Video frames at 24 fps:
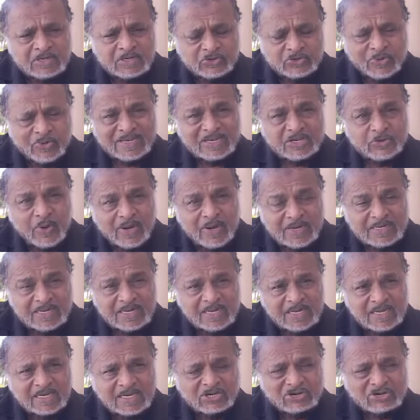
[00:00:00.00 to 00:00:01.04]

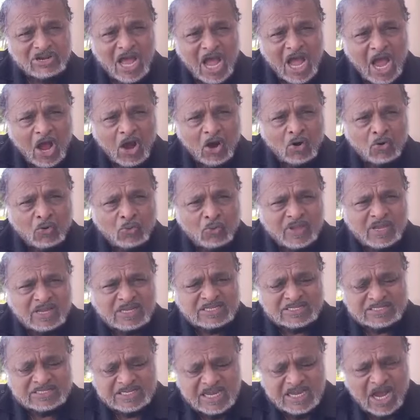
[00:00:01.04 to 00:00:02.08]
2020 to now, we
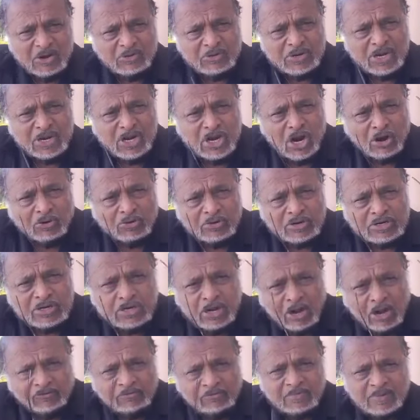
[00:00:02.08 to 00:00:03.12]
can see how the current
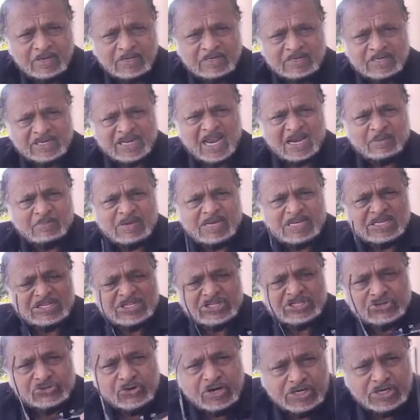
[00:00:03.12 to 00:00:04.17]
government and
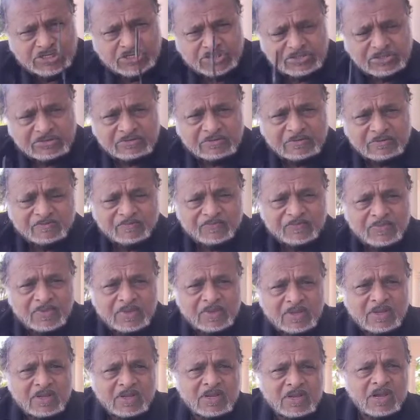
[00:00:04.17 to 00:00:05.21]
administration
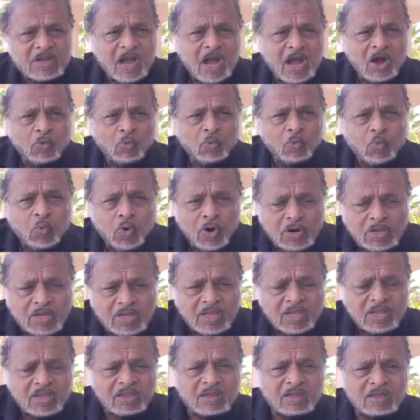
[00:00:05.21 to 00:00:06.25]
are
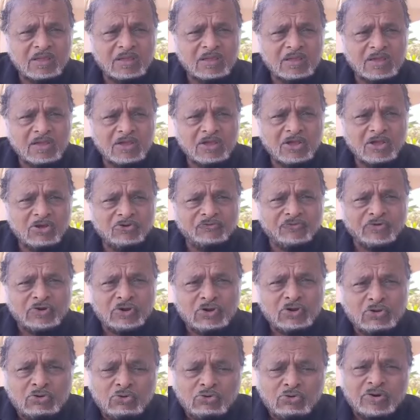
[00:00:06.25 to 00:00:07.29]
working for
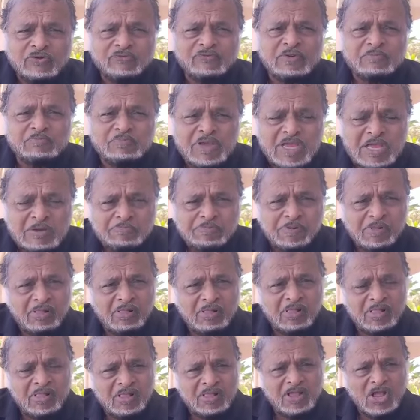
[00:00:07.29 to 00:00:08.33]
the good of the
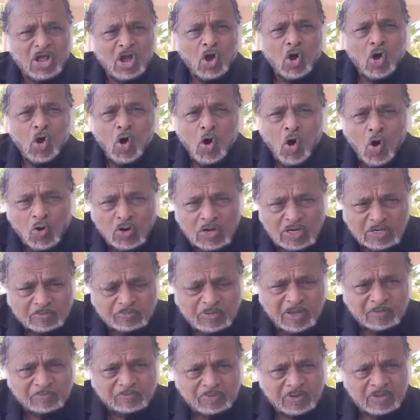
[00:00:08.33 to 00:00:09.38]
people, all the
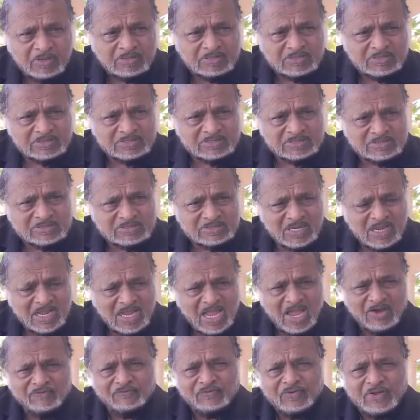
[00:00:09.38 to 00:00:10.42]
peoples,
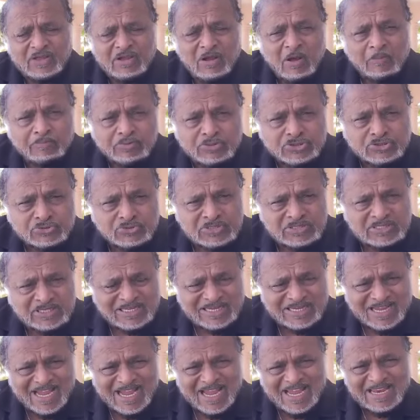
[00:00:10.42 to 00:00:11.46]
every
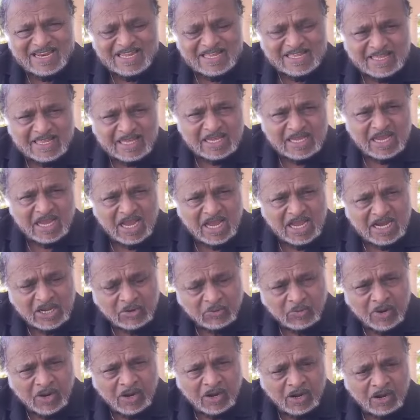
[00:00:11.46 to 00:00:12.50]
opportunity, anything,
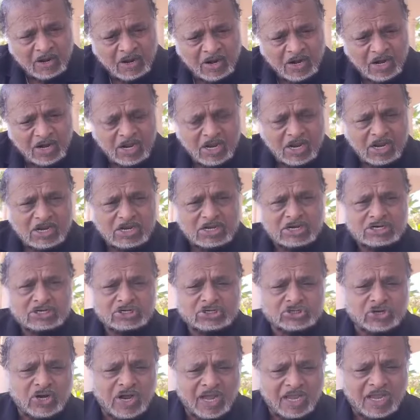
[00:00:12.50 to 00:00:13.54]
anywhere,
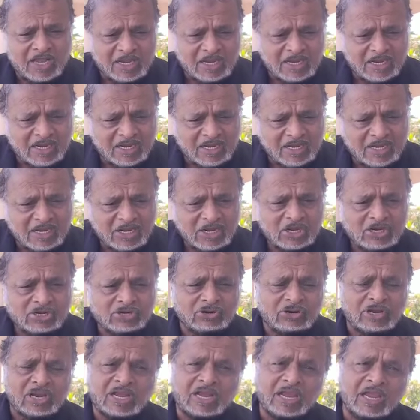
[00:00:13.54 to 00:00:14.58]
trying
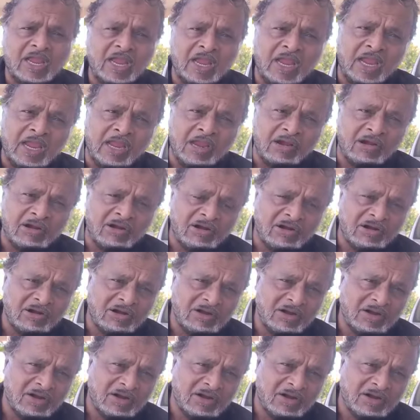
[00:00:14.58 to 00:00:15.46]
to care